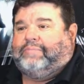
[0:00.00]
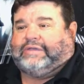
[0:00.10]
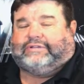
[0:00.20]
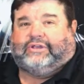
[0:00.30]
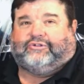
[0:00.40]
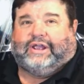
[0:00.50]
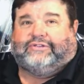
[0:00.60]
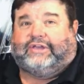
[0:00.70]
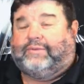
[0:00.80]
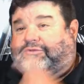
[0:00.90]
Basically, a
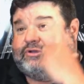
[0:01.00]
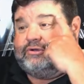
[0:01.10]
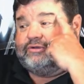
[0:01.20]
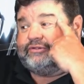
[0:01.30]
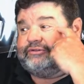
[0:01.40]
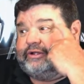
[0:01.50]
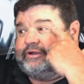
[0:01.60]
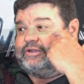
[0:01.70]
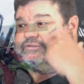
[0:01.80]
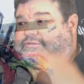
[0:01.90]
Trans Am 2 is a
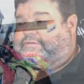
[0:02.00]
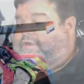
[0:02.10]
series